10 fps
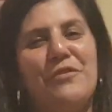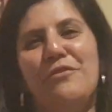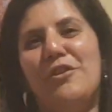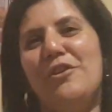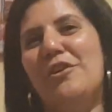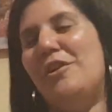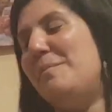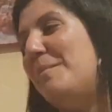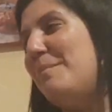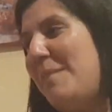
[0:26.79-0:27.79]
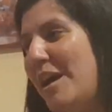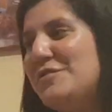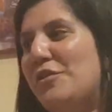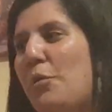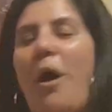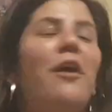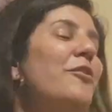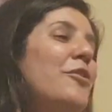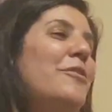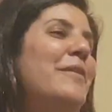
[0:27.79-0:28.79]
for her match for a
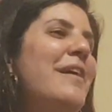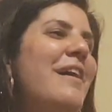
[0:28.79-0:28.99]
while,